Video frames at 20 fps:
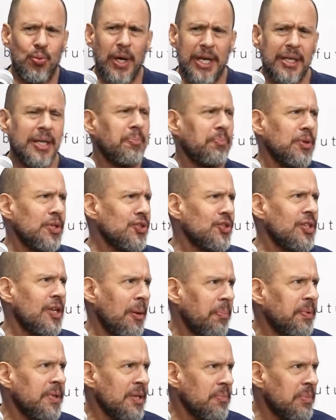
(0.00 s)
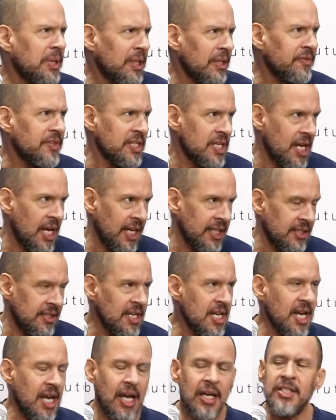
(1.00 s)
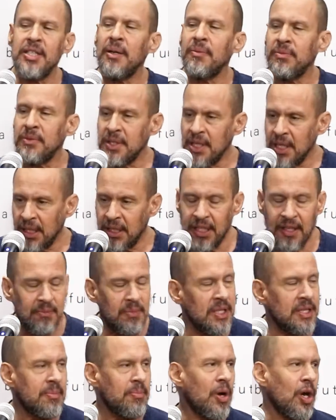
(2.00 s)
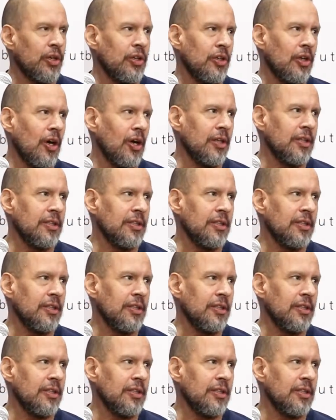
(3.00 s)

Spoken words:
wake a person up in the middle of the night and tell, give me the monologue,